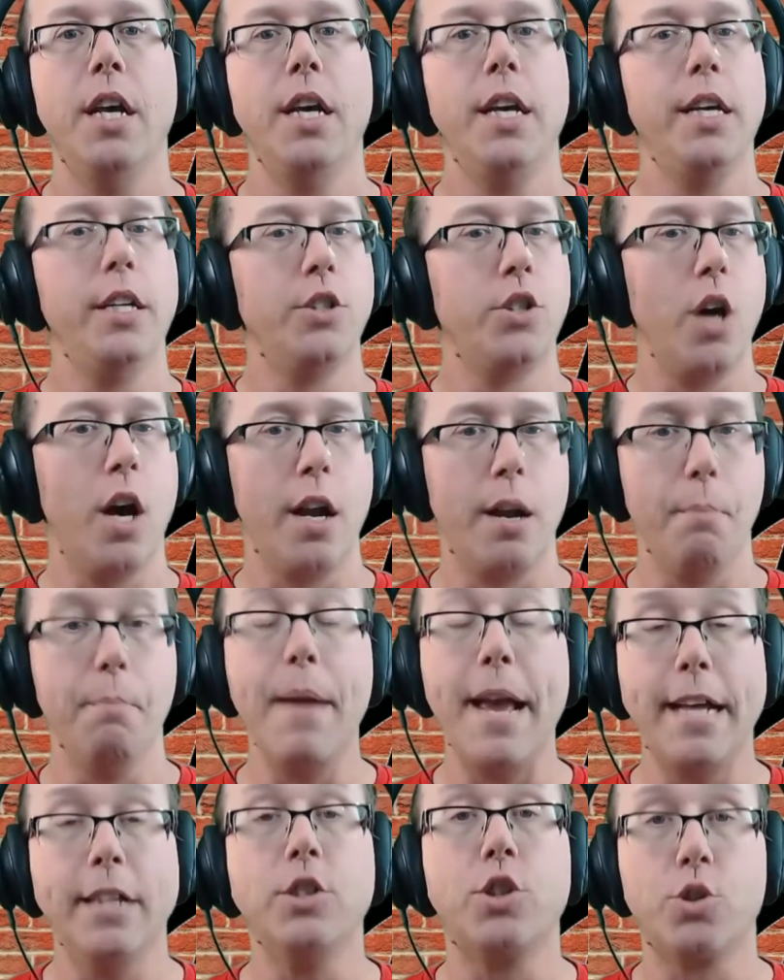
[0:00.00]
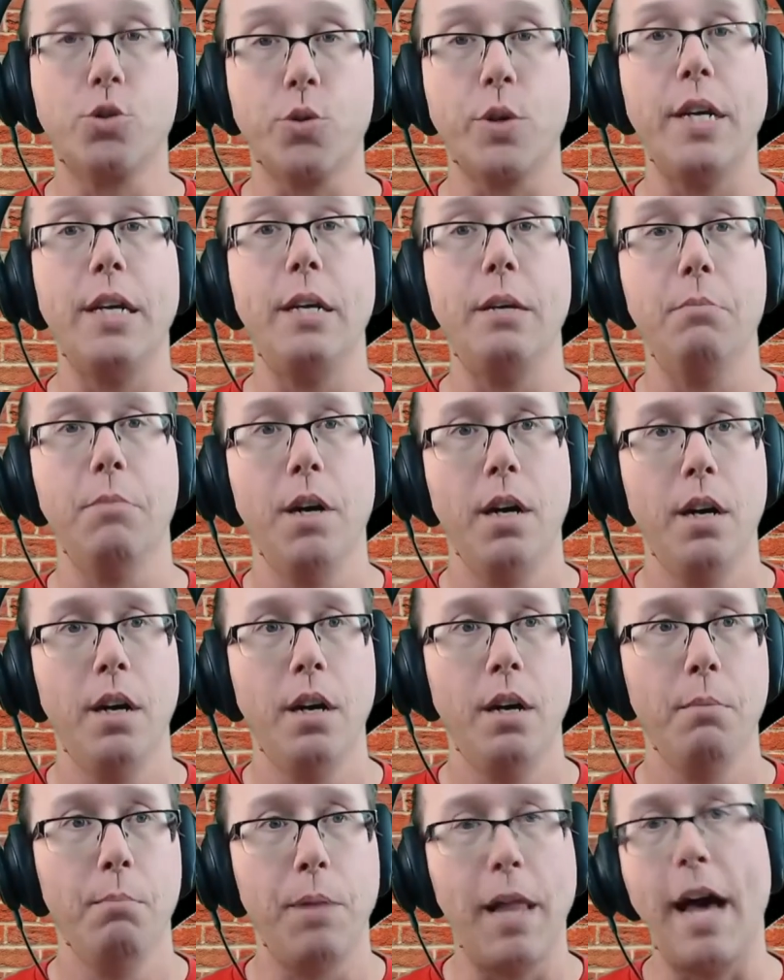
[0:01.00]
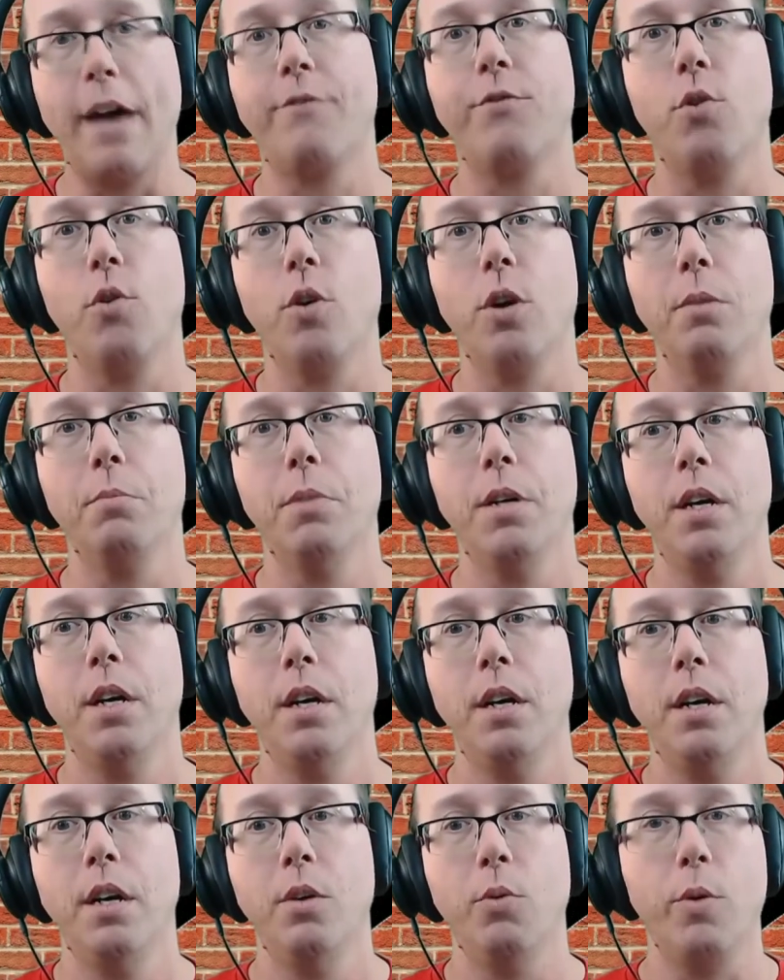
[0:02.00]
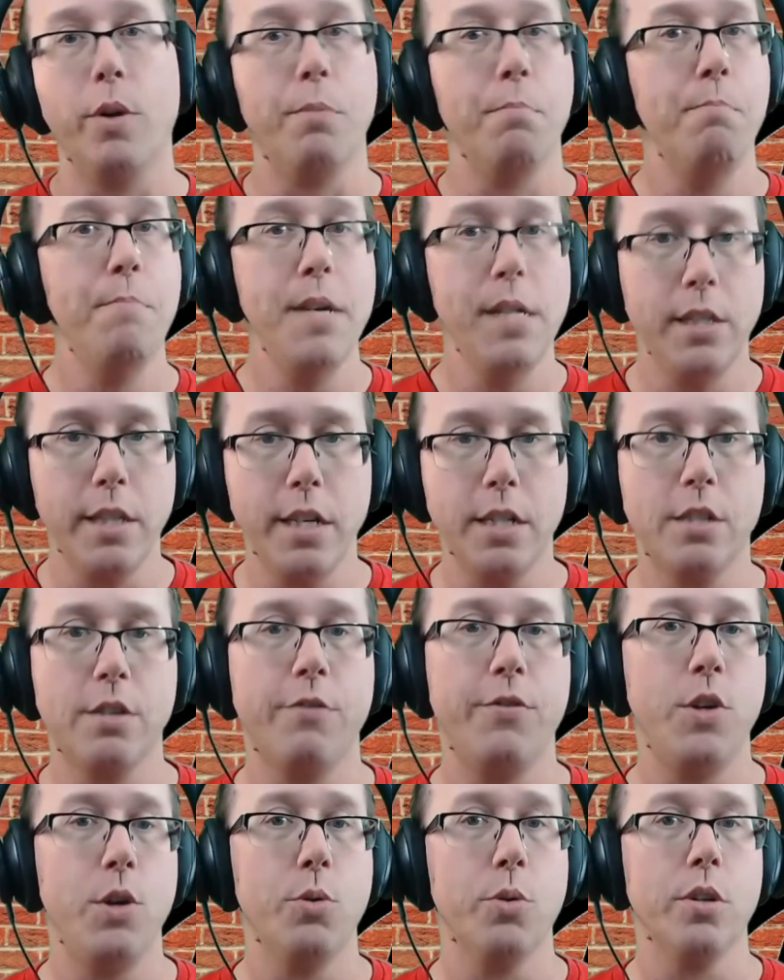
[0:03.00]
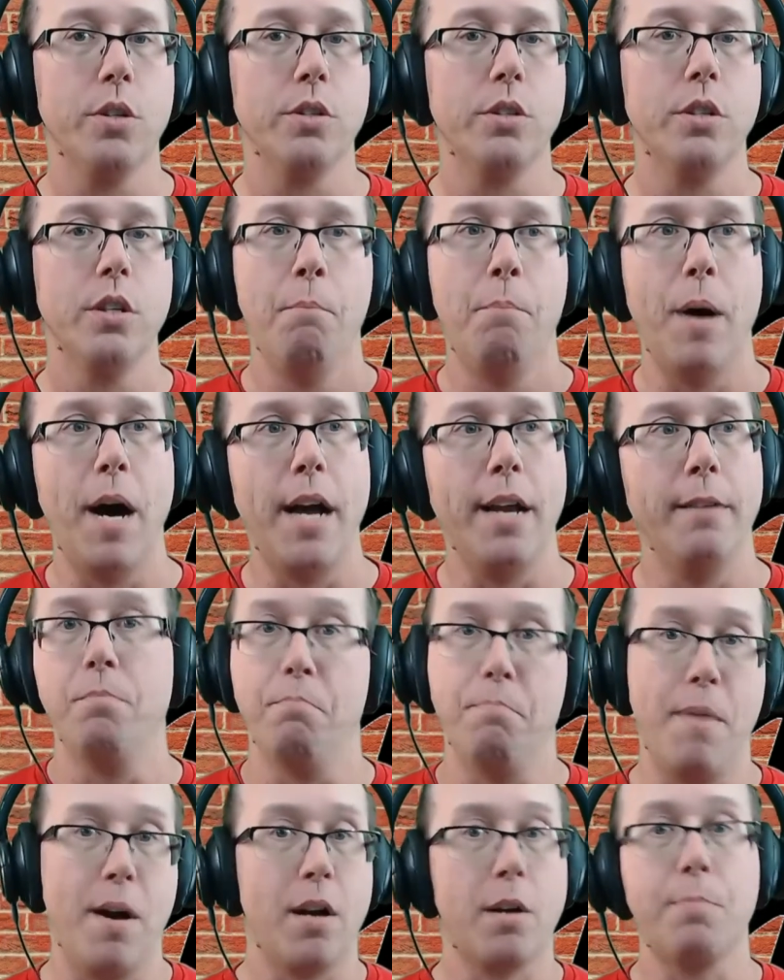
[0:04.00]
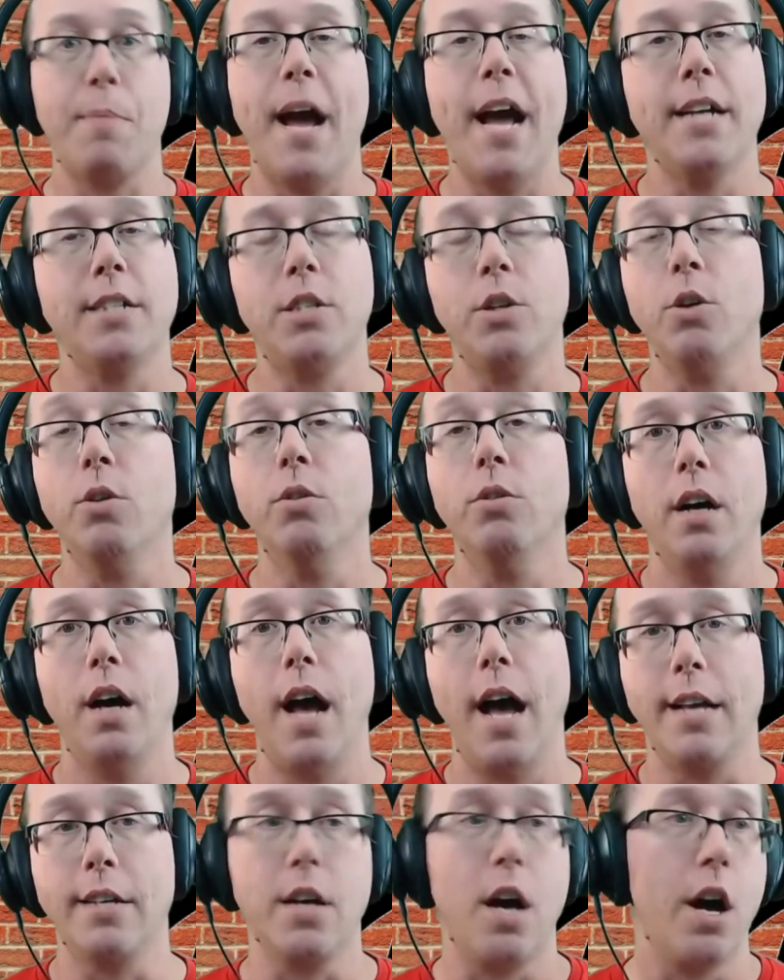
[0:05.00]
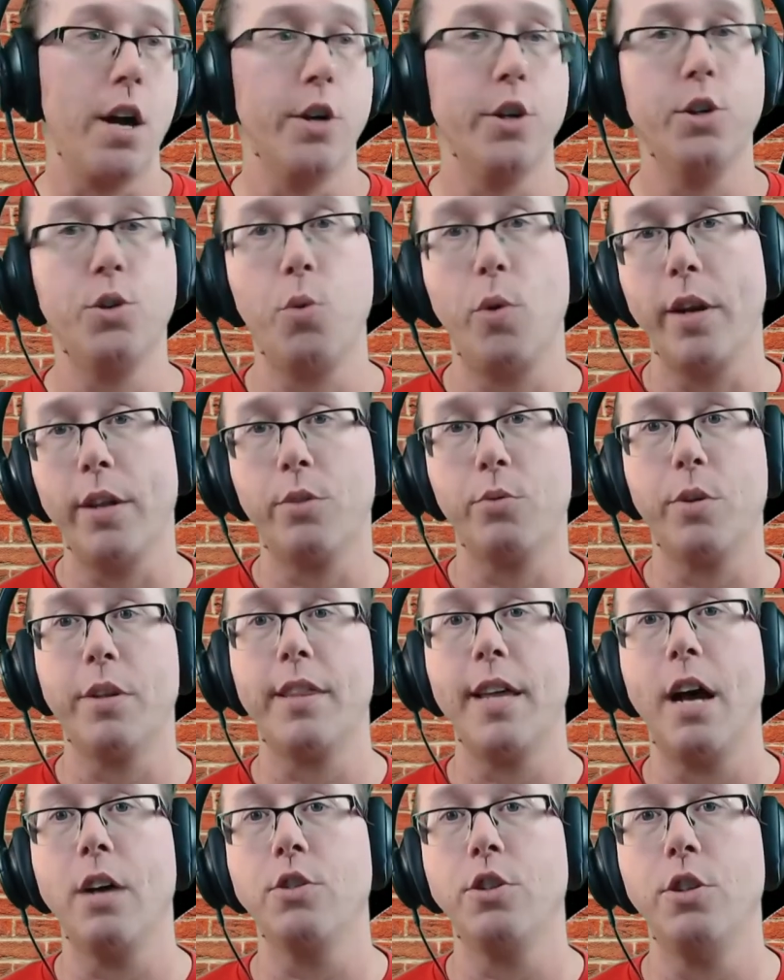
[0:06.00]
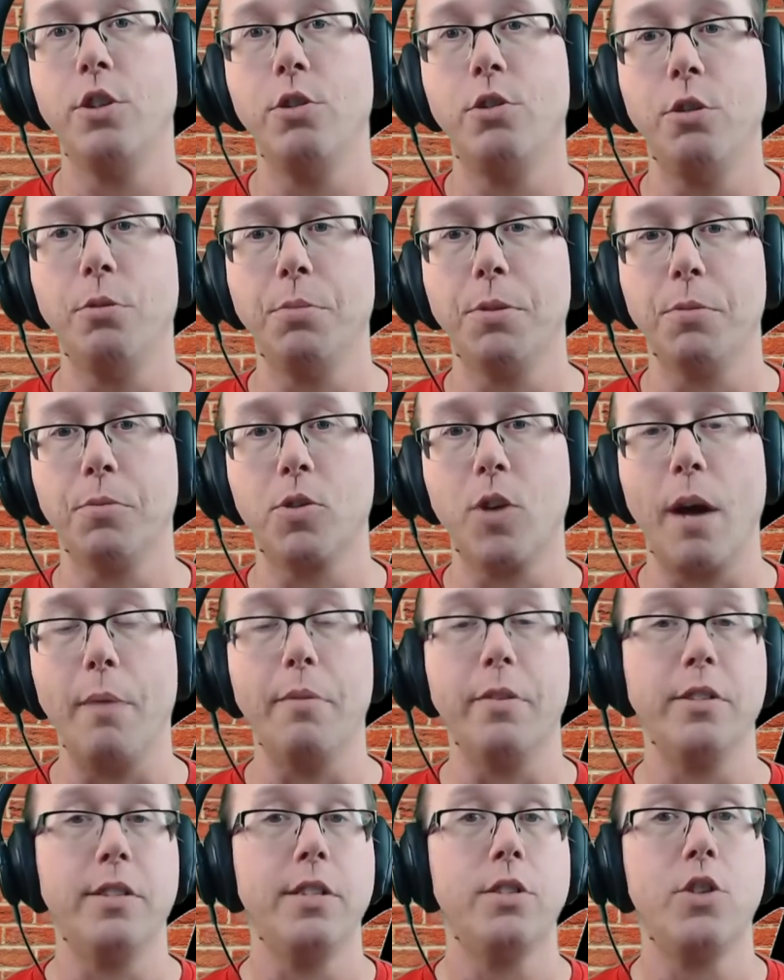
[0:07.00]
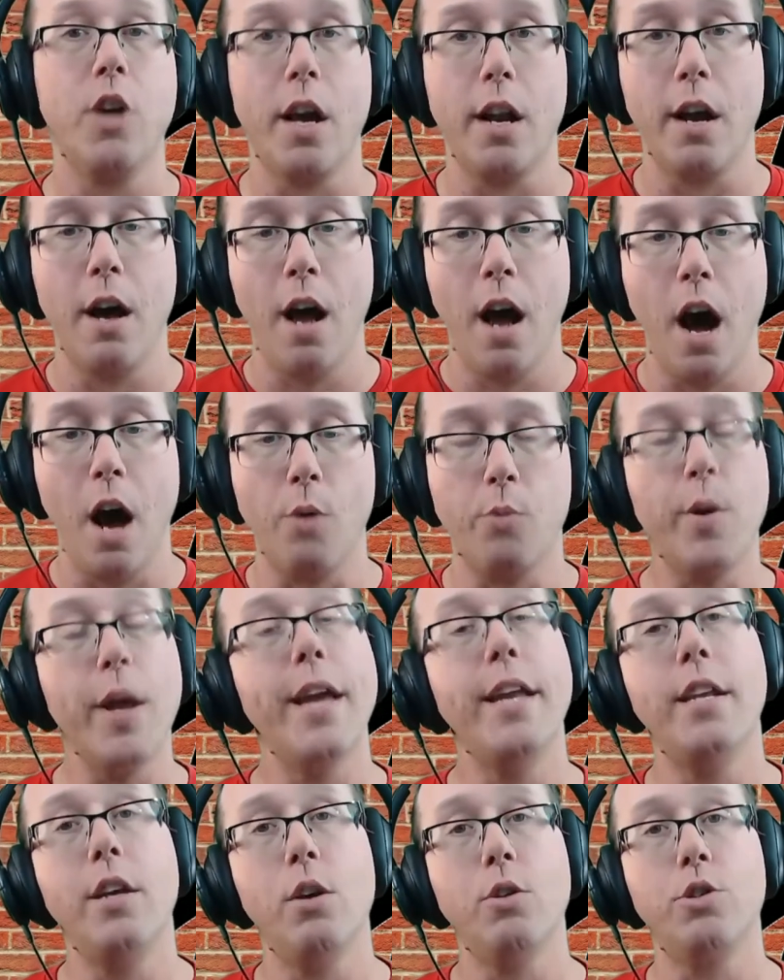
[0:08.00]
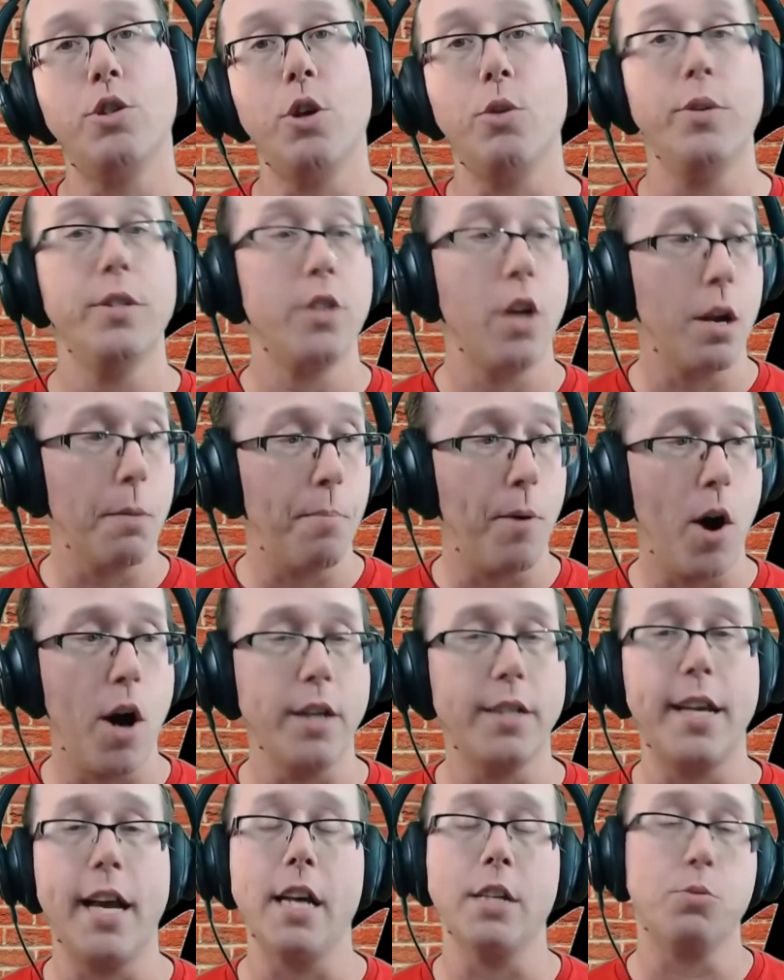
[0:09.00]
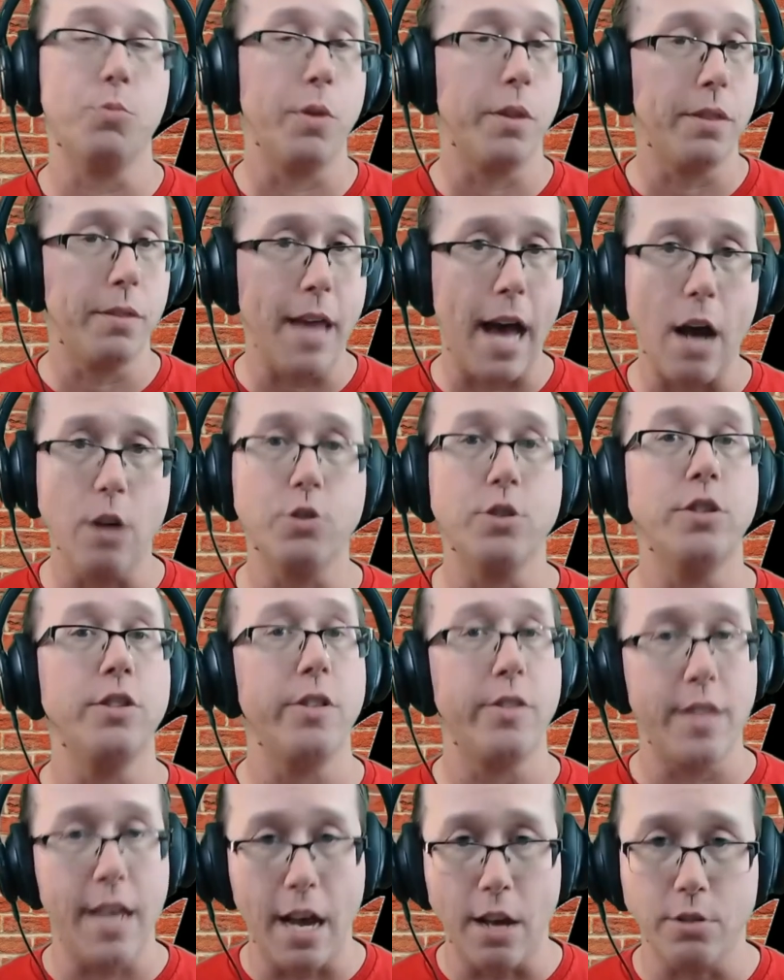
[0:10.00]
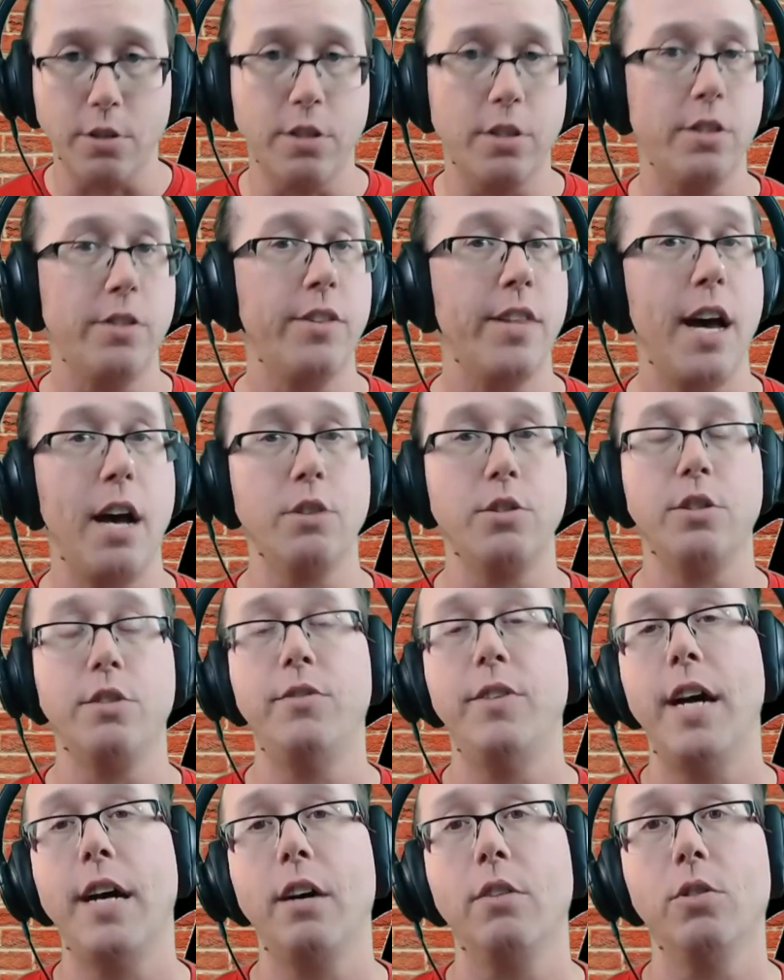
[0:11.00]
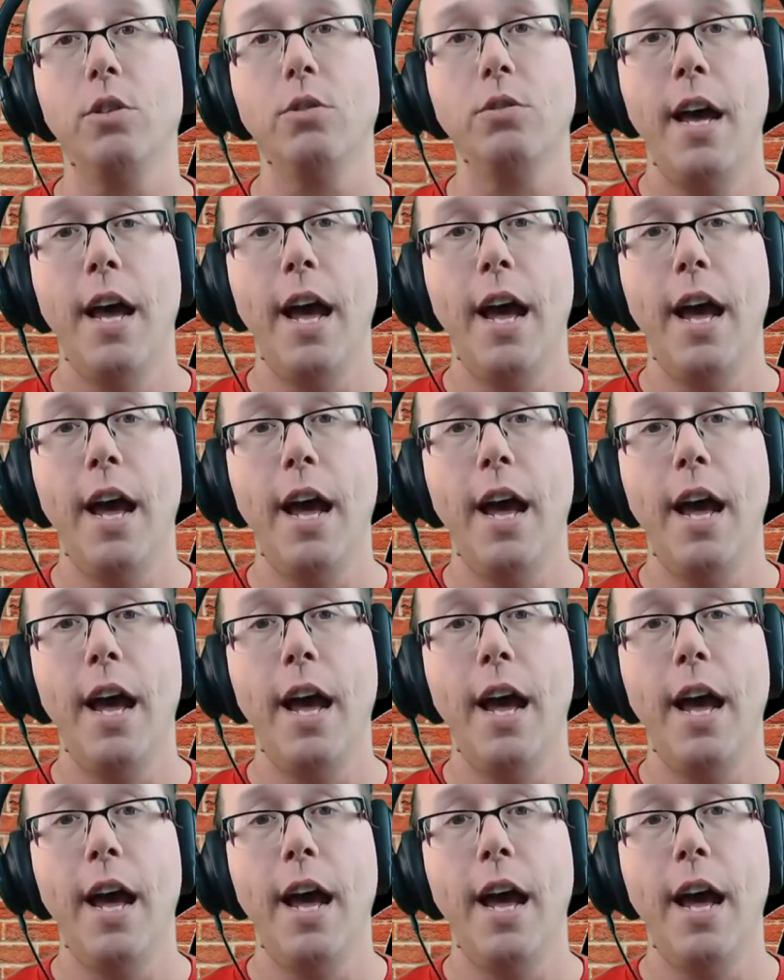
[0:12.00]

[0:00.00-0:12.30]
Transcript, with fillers: He's got a mainstream platform with millions of viewers, but Mark Passio has 123,000 YouTube subscribers. He's got a, a, radio show. He's got a podcast with thousands and thousands and thousands of downloads.